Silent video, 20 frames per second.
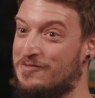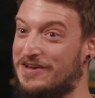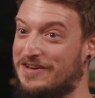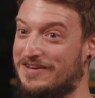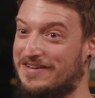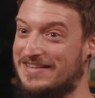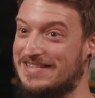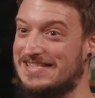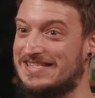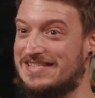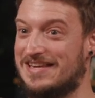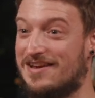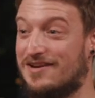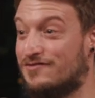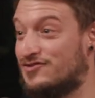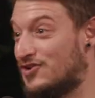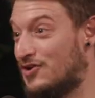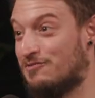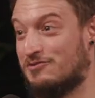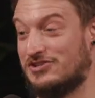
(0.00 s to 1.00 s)
me
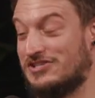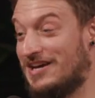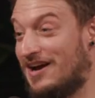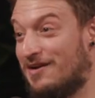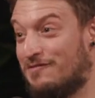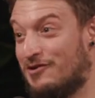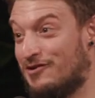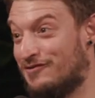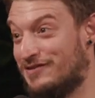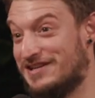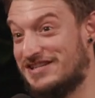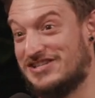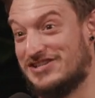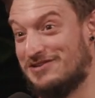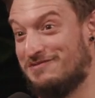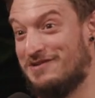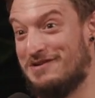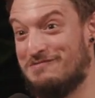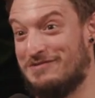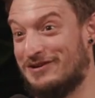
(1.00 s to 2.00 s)
save so much time over this
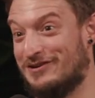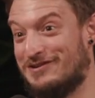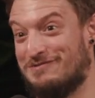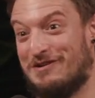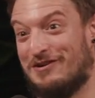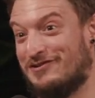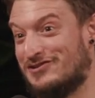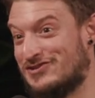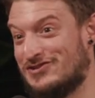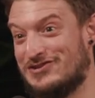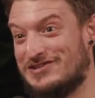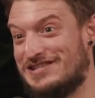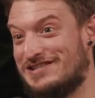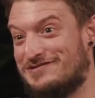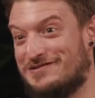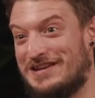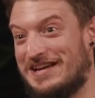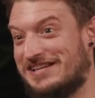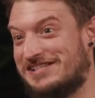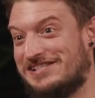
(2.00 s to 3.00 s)
summer building my
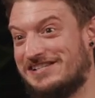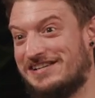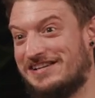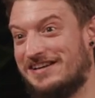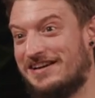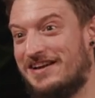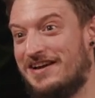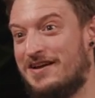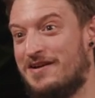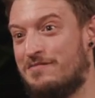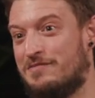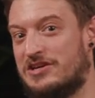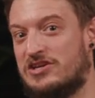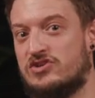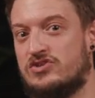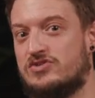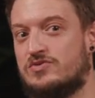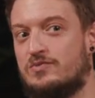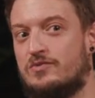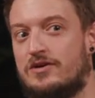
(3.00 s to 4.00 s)
resources for next year
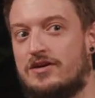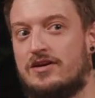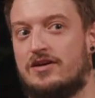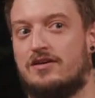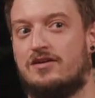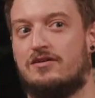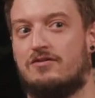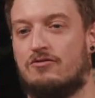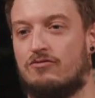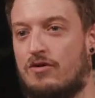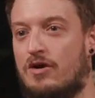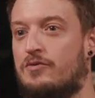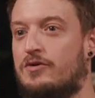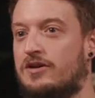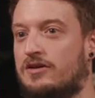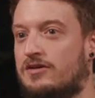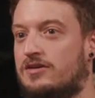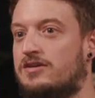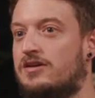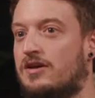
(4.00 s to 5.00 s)
because we're
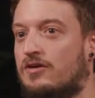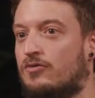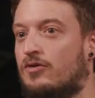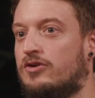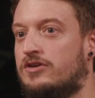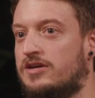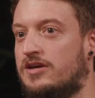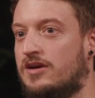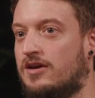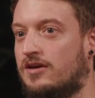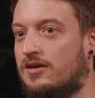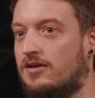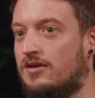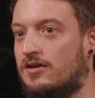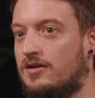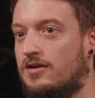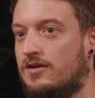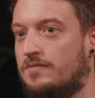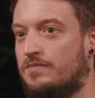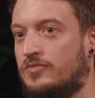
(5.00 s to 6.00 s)
growing year on year.
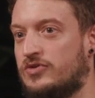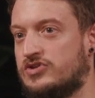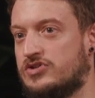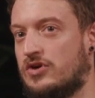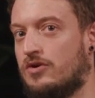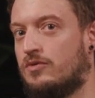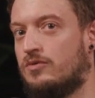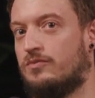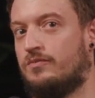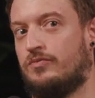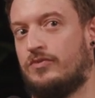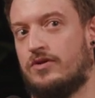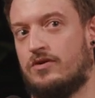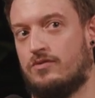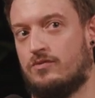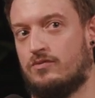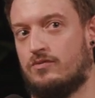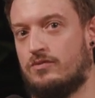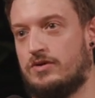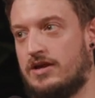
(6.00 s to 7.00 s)
So
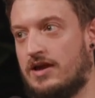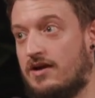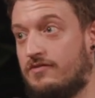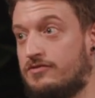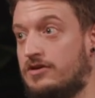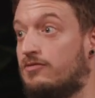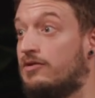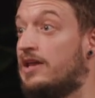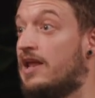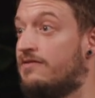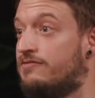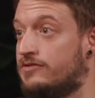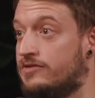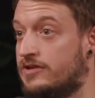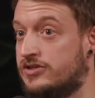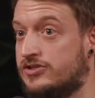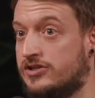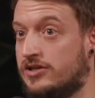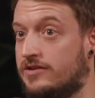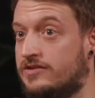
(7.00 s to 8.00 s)
we have year 11
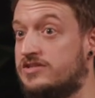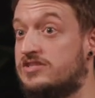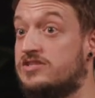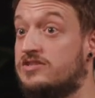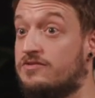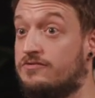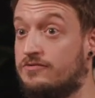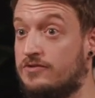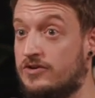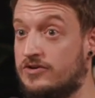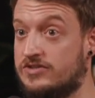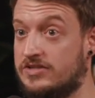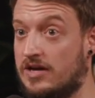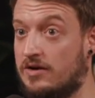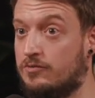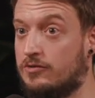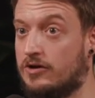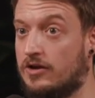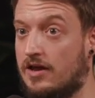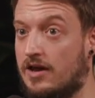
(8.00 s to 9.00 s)
this year. This is the first
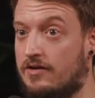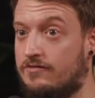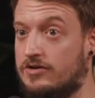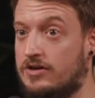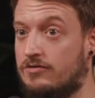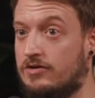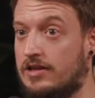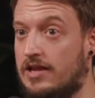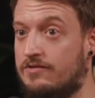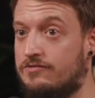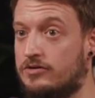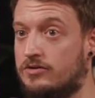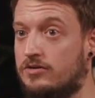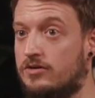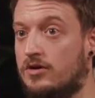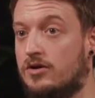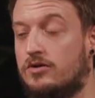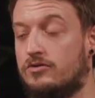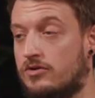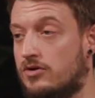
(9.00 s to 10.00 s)
time we're going to have year 11.
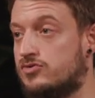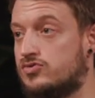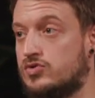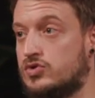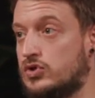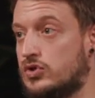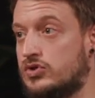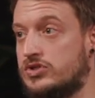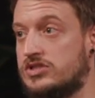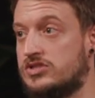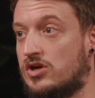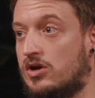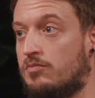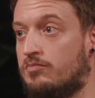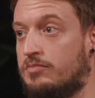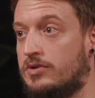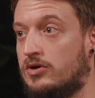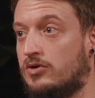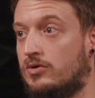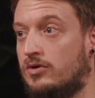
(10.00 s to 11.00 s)
Those resources
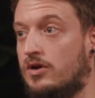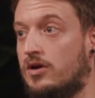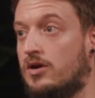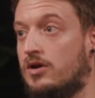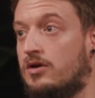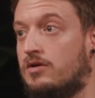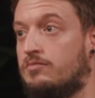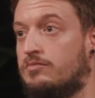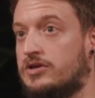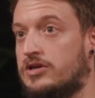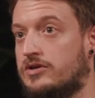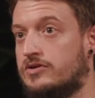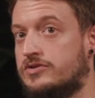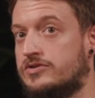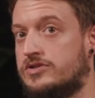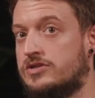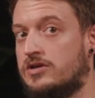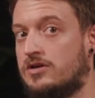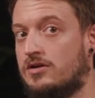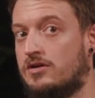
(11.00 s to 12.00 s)
aren't built
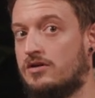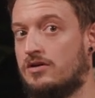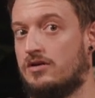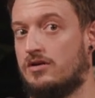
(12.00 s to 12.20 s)
because